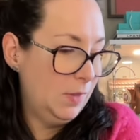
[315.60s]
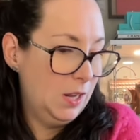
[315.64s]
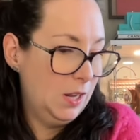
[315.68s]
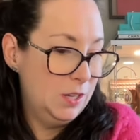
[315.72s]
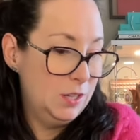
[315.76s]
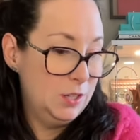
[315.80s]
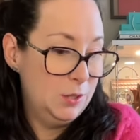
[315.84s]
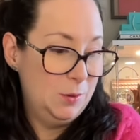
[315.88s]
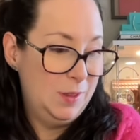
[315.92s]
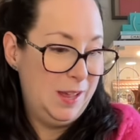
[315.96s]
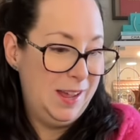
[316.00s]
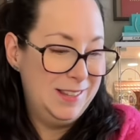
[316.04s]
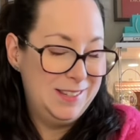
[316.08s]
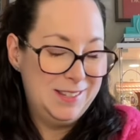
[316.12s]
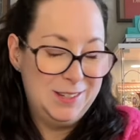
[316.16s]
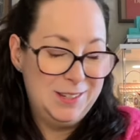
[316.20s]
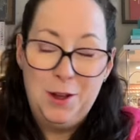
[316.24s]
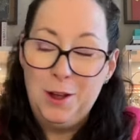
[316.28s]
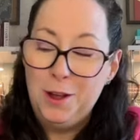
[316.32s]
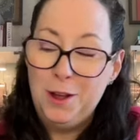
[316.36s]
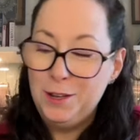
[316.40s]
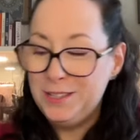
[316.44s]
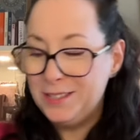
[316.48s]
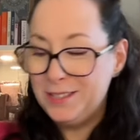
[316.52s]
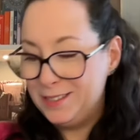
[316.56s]
So that's
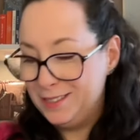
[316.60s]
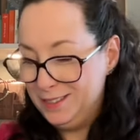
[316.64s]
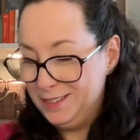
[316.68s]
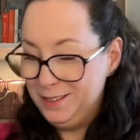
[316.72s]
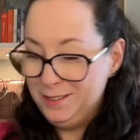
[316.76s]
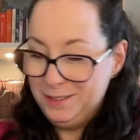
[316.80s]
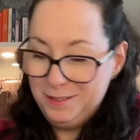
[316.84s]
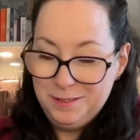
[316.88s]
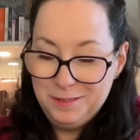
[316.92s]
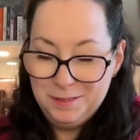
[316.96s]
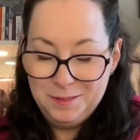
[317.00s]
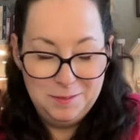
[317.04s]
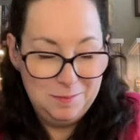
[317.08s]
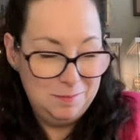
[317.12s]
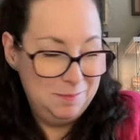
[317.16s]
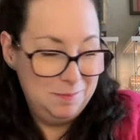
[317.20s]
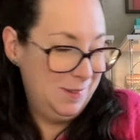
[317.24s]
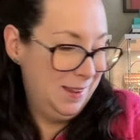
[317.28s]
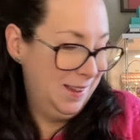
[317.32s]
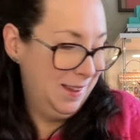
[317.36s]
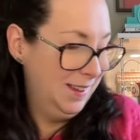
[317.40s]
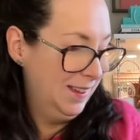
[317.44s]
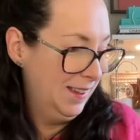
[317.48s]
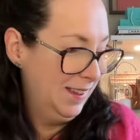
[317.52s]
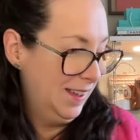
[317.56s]
awesome.
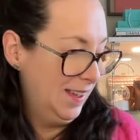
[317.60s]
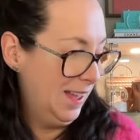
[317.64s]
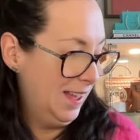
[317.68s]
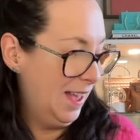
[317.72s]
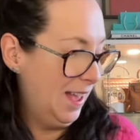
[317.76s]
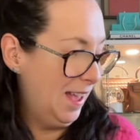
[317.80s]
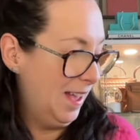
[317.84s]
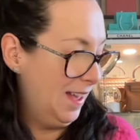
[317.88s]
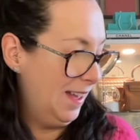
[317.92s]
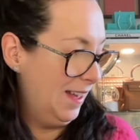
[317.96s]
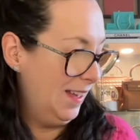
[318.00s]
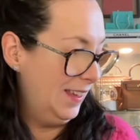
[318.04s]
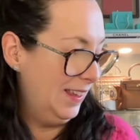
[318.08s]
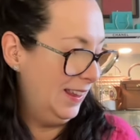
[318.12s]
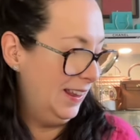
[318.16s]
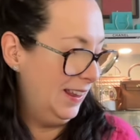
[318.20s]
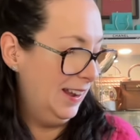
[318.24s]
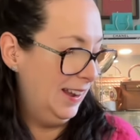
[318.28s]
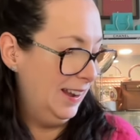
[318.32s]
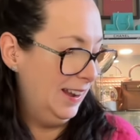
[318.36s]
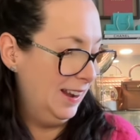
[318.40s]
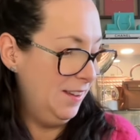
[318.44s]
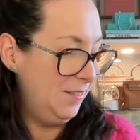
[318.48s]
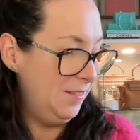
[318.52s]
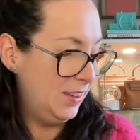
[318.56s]
I
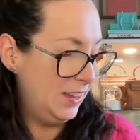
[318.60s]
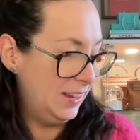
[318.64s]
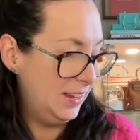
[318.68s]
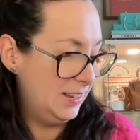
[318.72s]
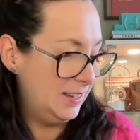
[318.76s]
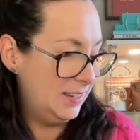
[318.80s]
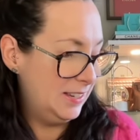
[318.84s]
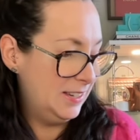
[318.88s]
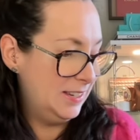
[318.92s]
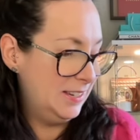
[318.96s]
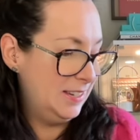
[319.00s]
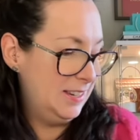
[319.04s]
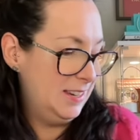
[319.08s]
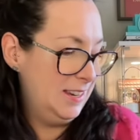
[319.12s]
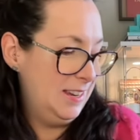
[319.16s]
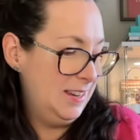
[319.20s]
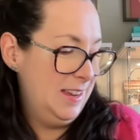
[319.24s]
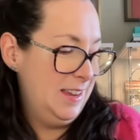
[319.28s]
love it.